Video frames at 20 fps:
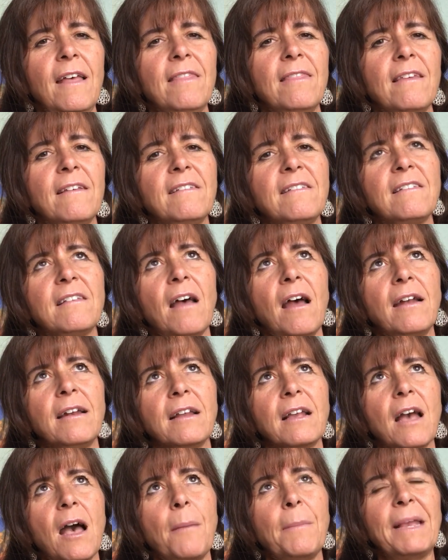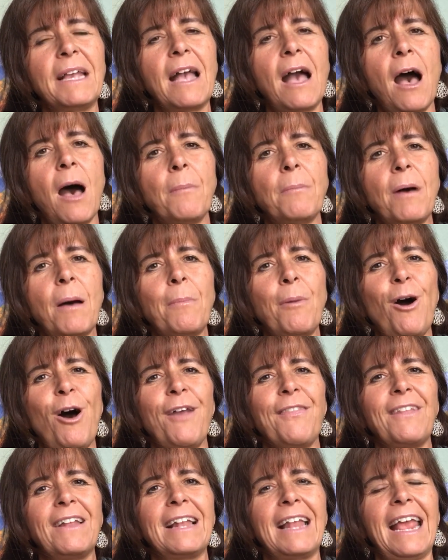the sun coming up
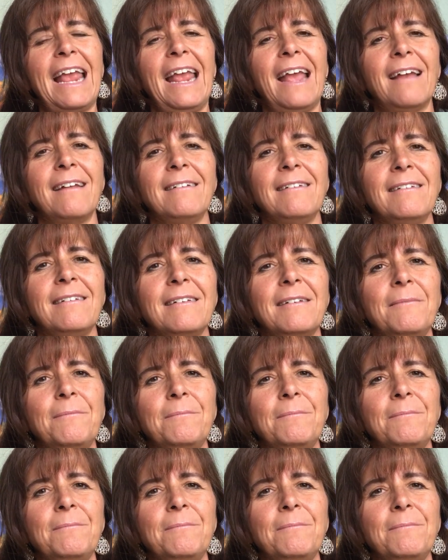upon the land.